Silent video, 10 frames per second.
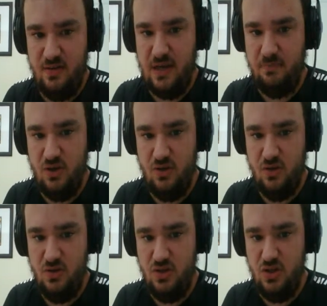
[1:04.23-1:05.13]
chapter
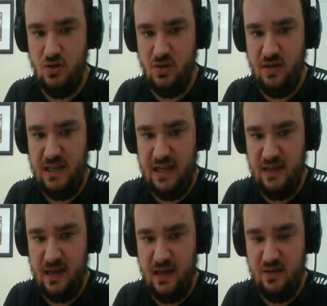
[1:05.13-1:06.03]

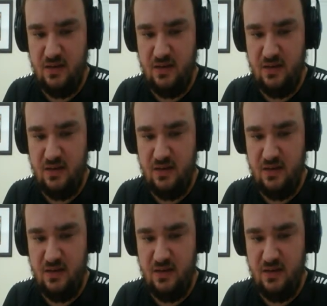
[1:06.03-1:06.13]
238, and